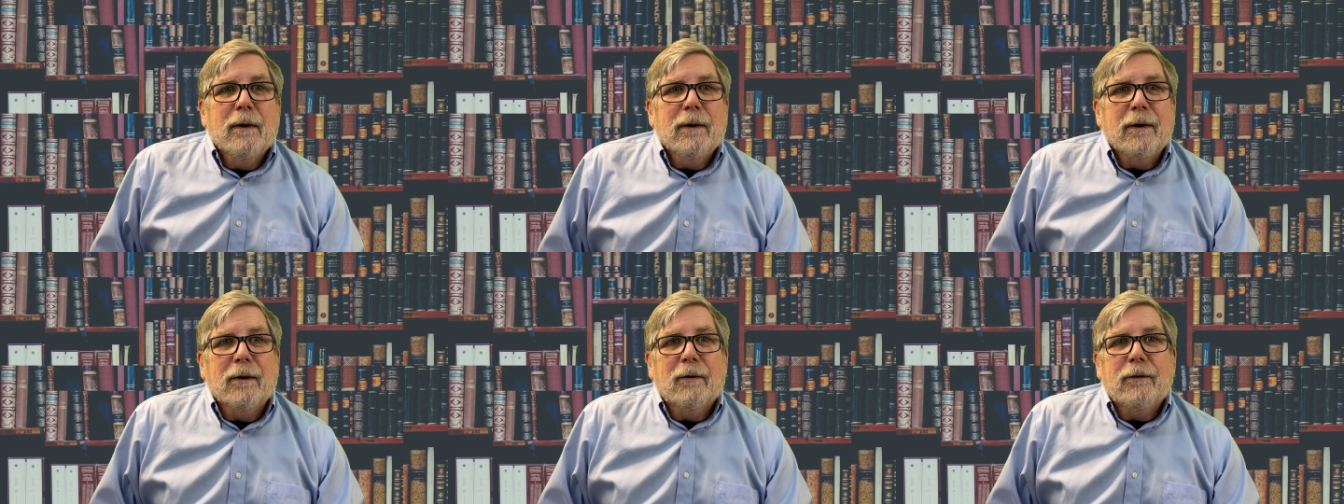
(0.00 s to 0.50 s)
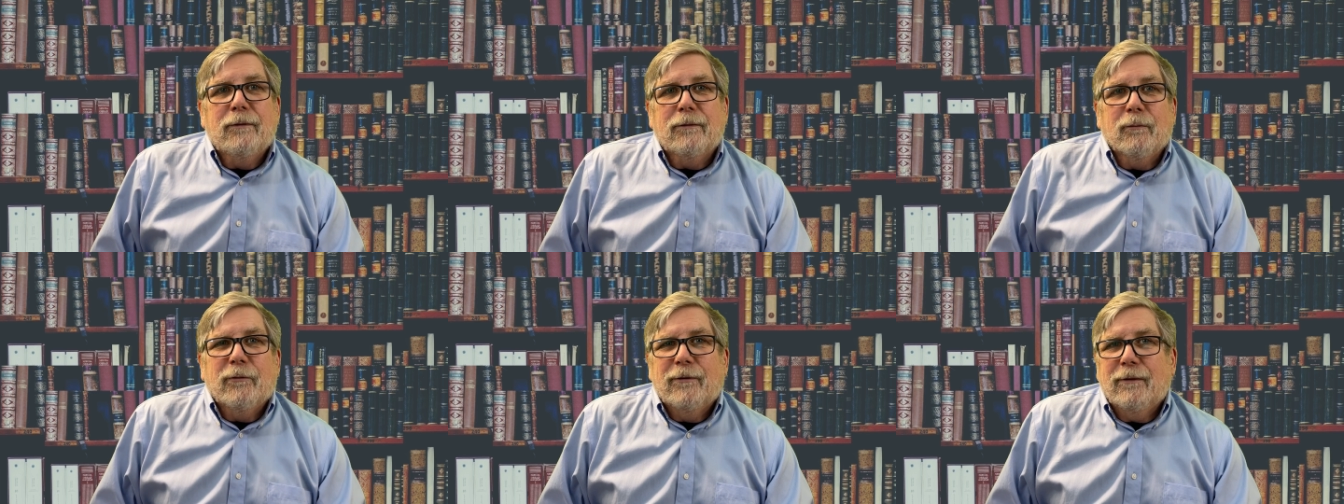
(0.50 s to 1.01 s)
you know, it's
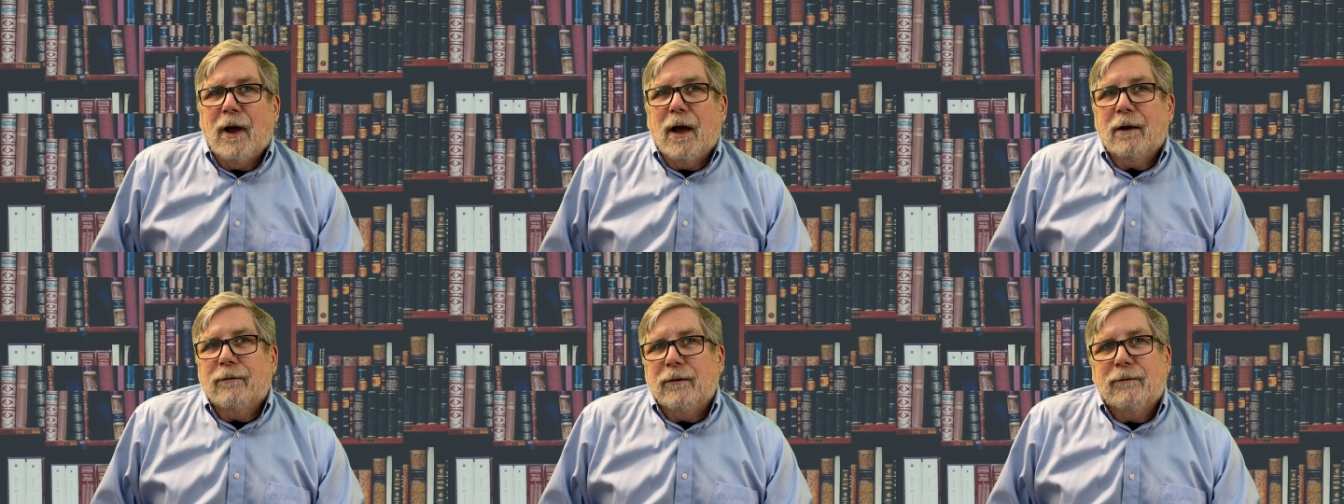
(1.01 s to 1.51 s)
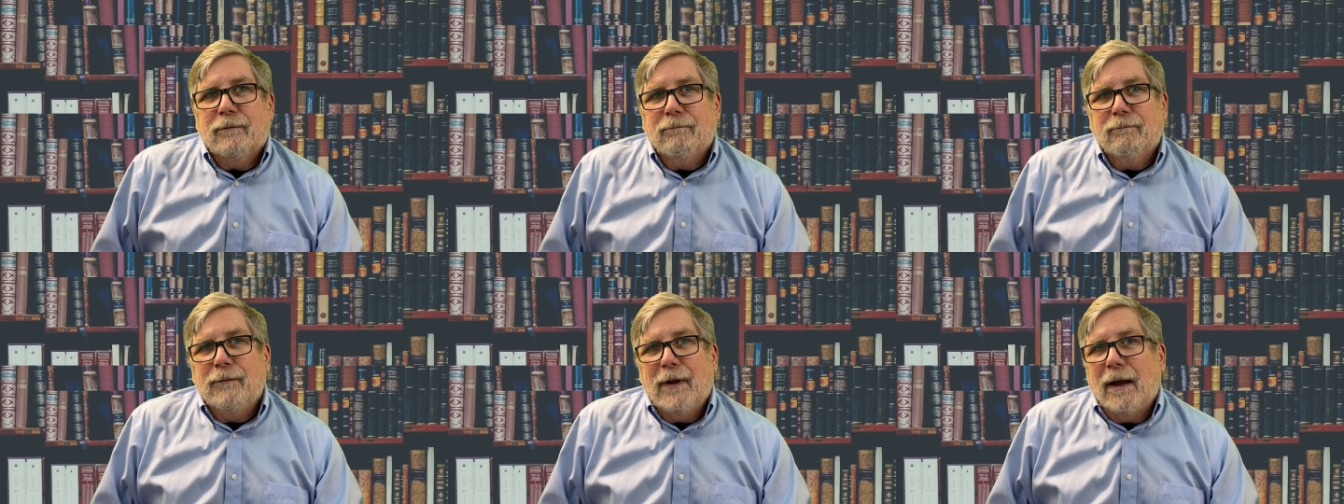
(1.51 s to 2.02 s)
some stock that's
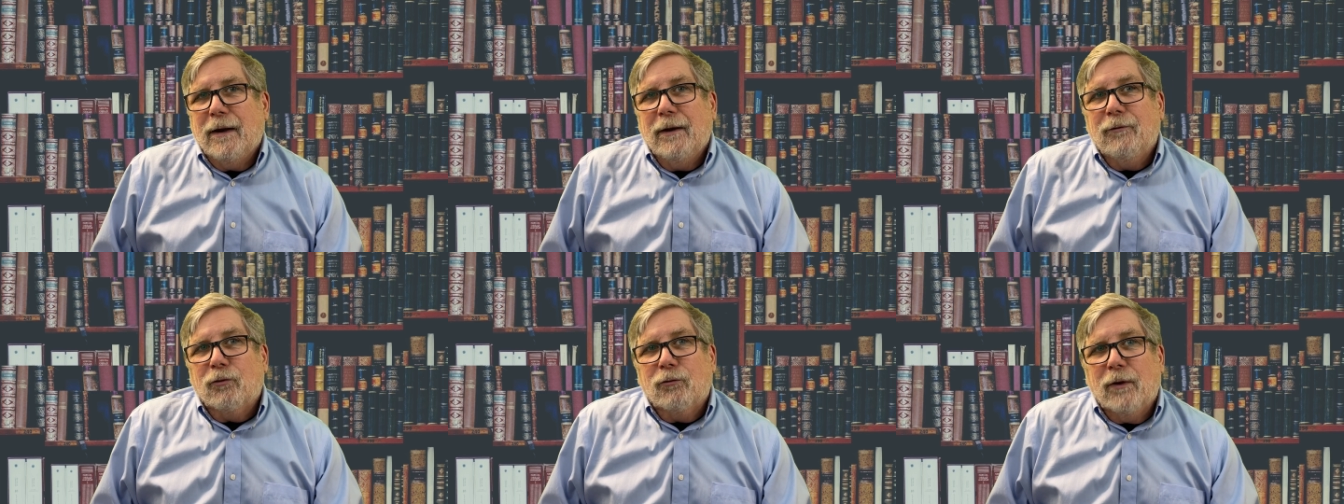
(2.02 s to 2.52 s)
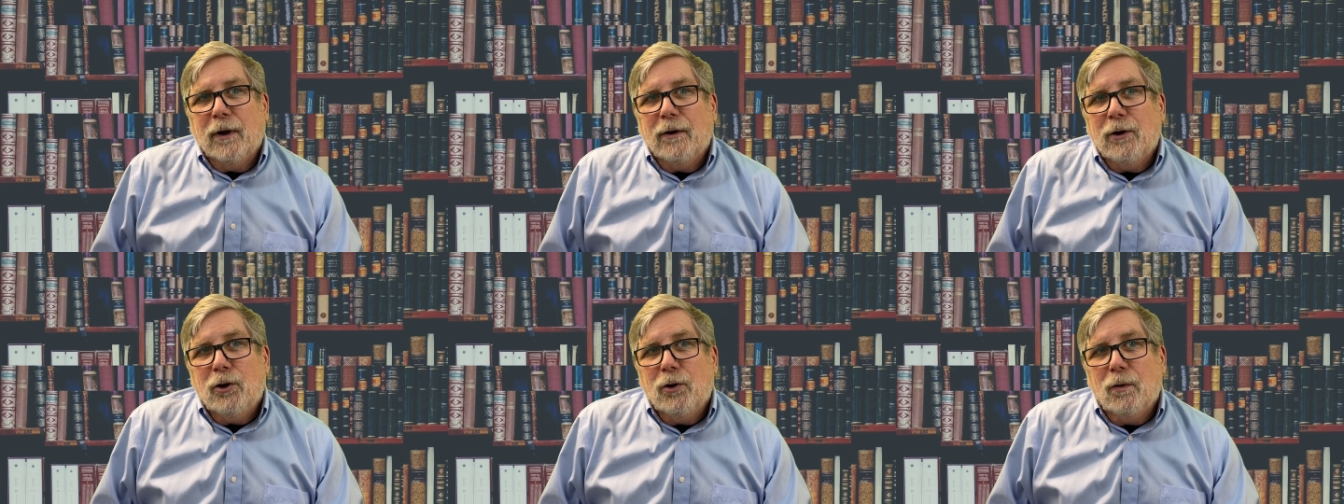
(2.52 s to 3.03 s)
not interesting to
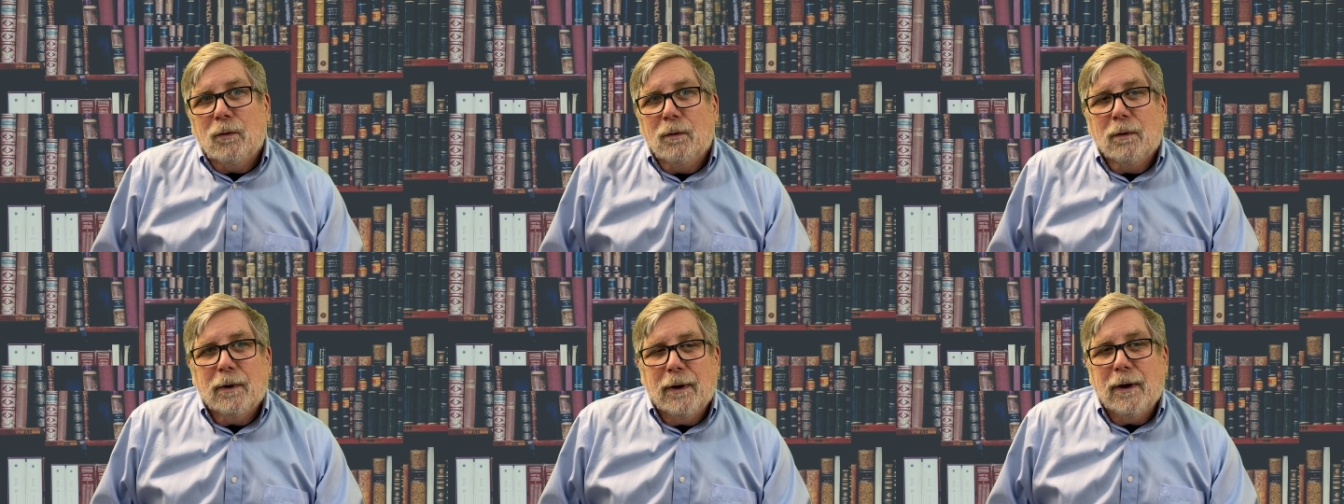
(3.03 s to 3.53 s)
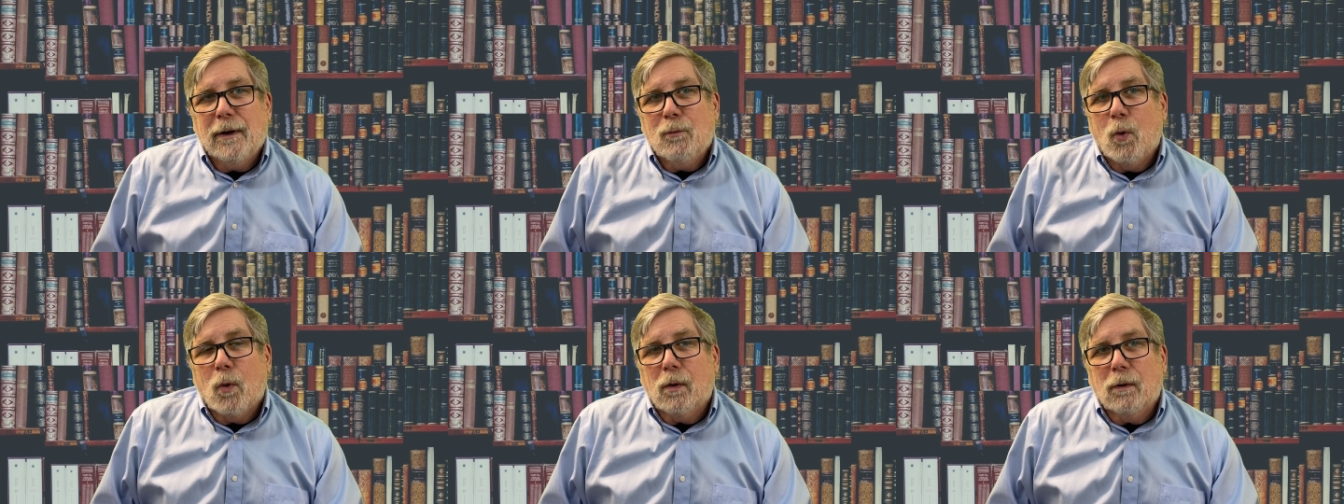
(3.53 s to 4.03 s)
you
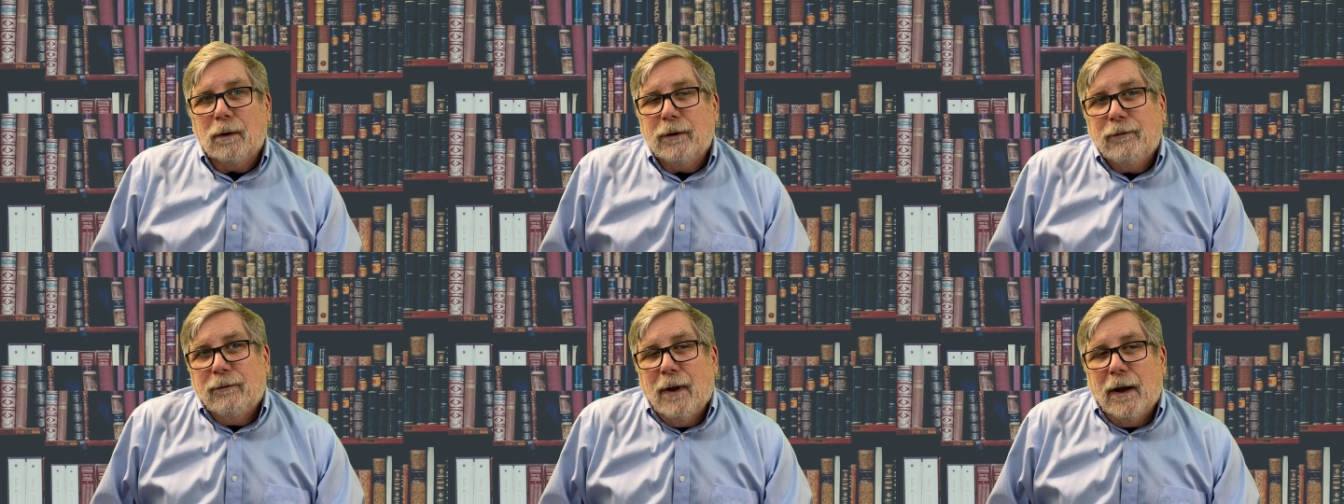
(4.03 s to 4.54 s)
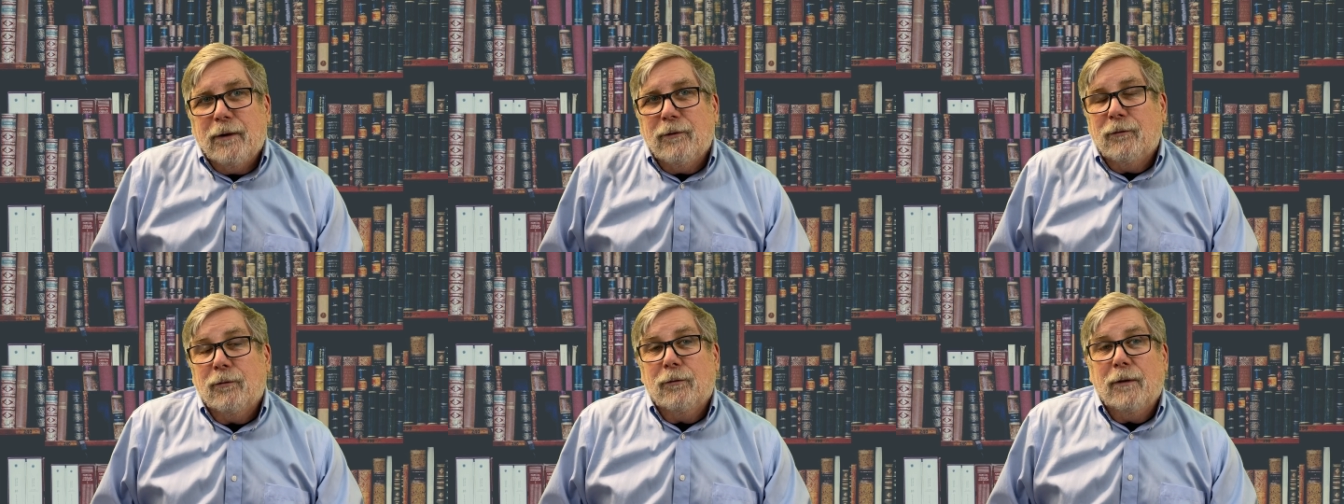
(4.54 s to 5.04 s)
anymore, or at least not
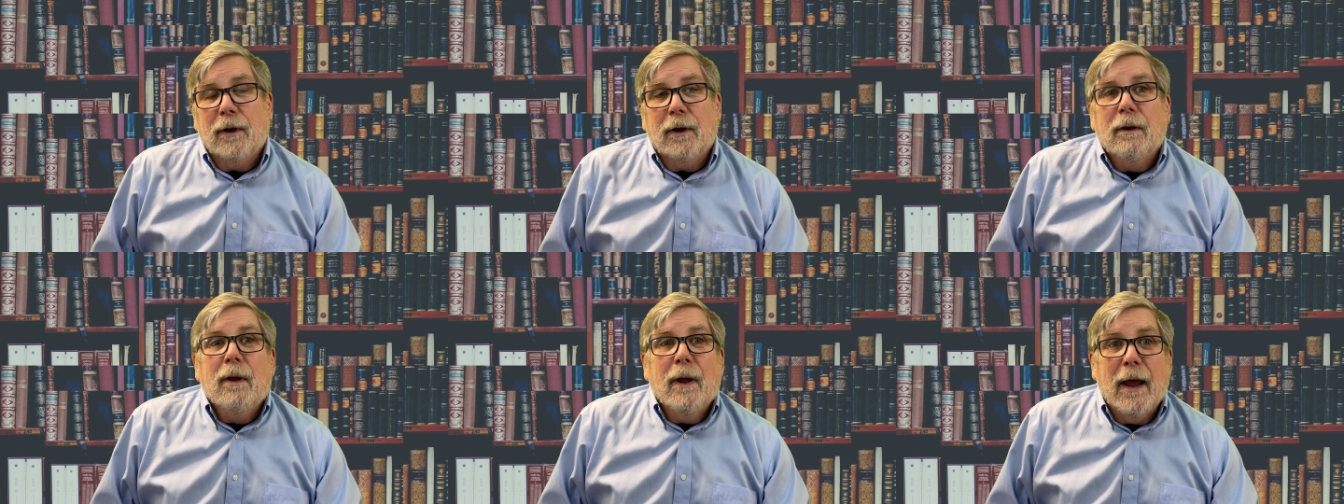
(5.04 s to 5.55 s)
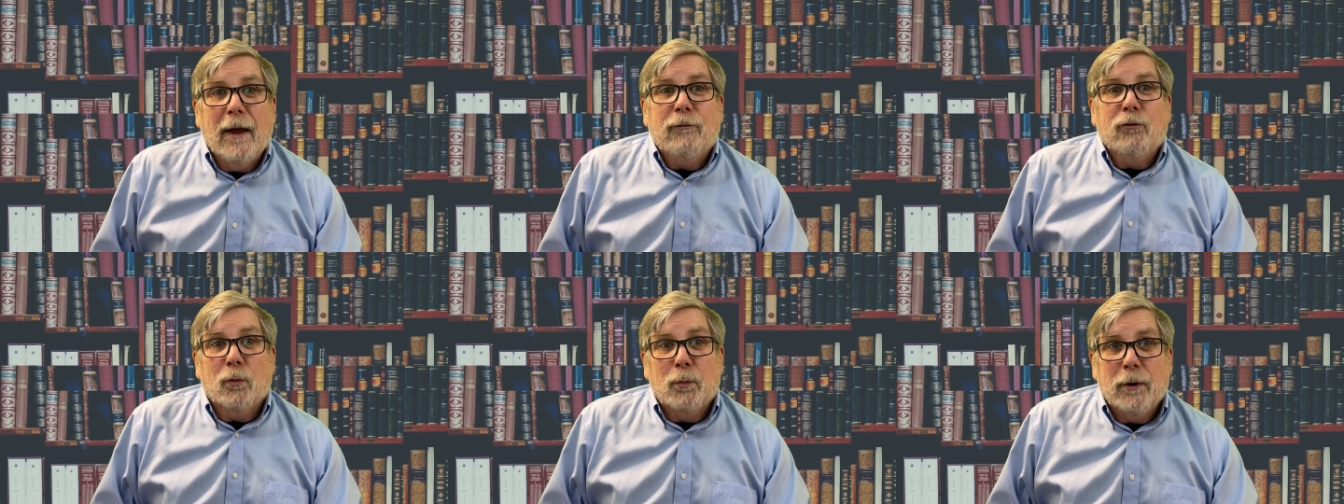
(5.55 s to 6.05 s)
interesting as
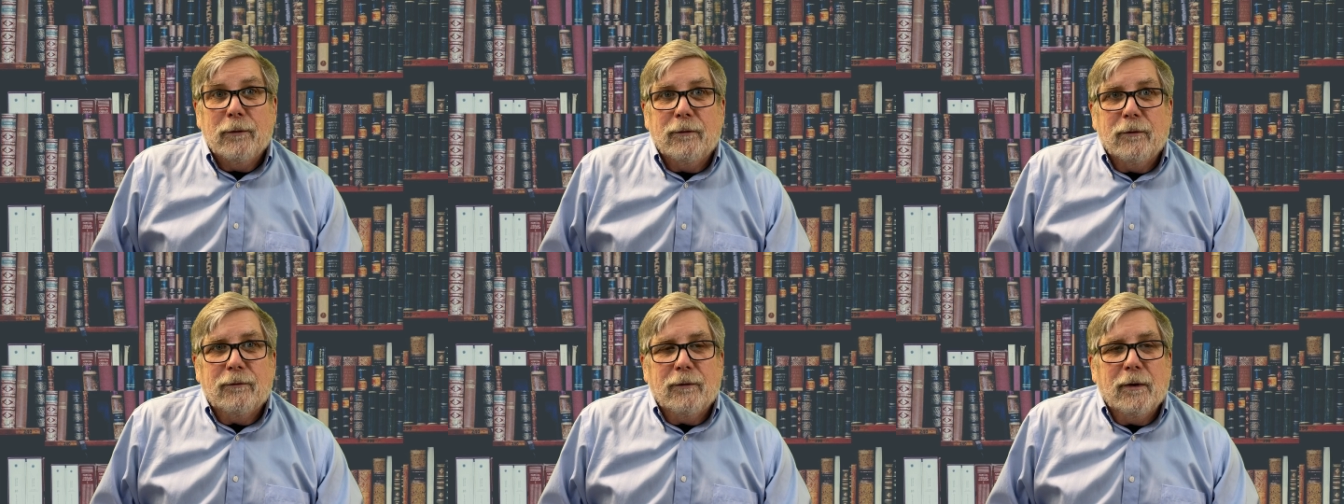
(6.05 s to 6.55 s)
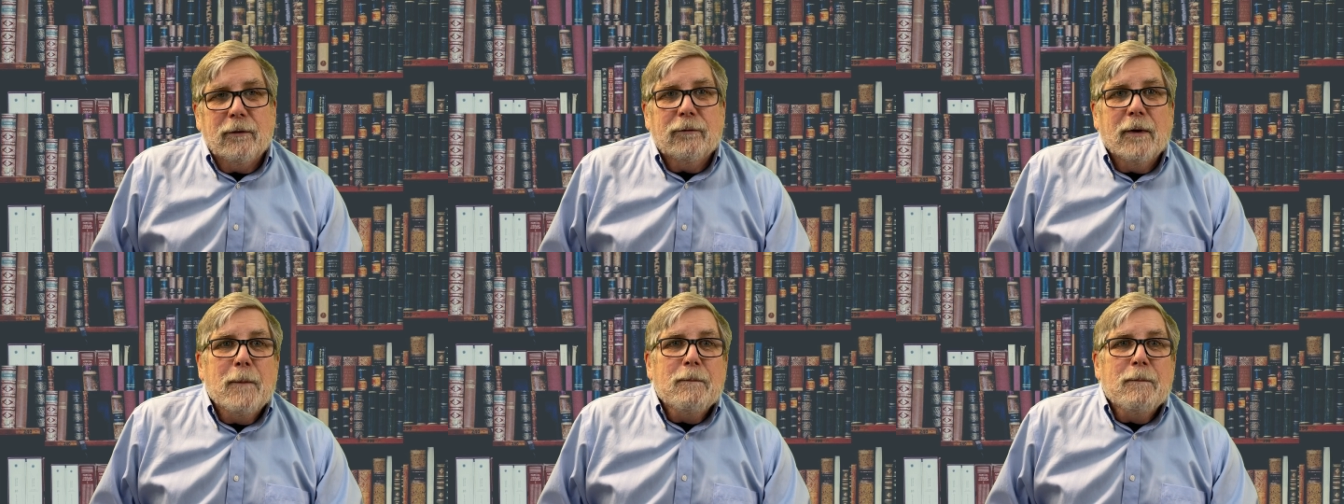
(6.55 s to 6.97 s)
your business is.